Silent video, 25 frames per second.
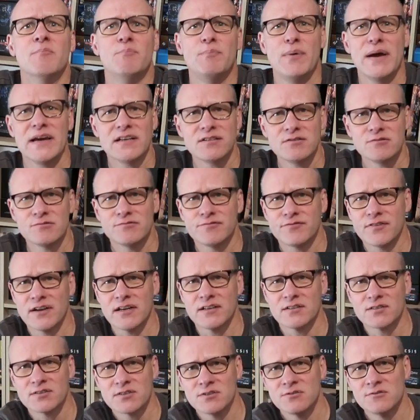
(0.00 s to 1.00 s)

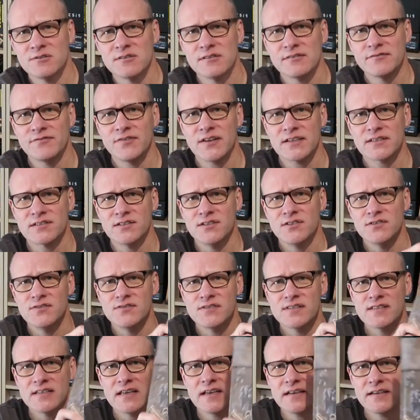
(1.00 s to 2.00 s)
Battlefront, who are in fact a New
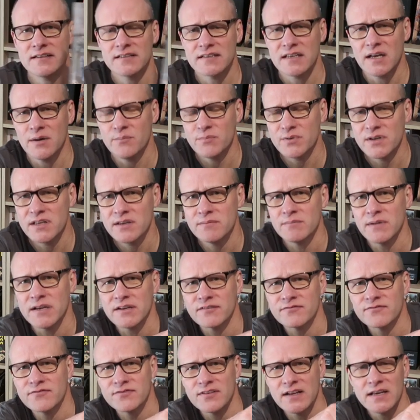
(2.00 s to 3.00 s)
Zealand company and
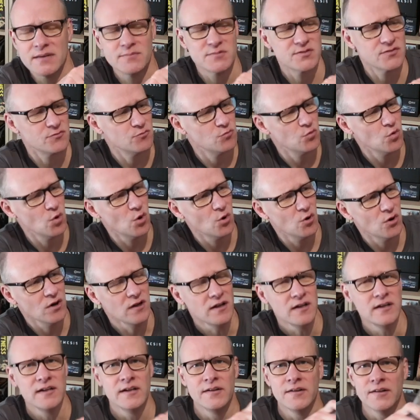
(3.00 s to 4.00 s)
make Flames of
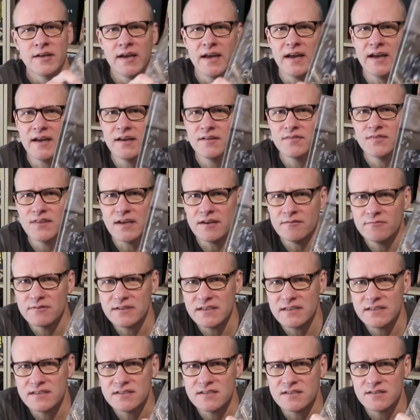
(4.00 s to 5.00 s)
War, and they
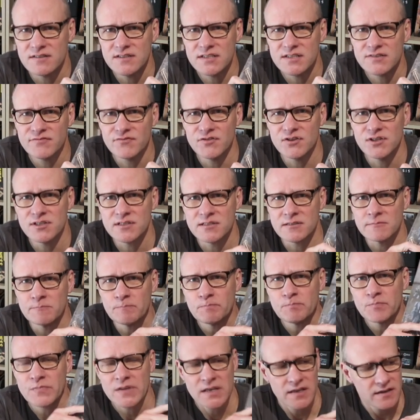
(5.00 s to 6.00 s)
released this
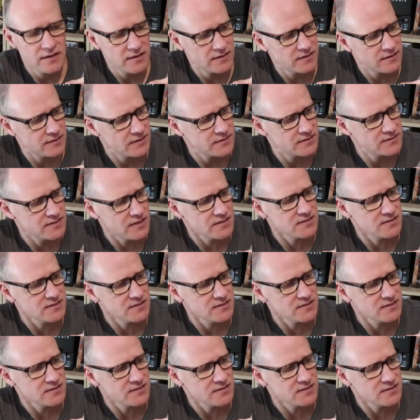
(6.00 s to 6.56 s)
version. And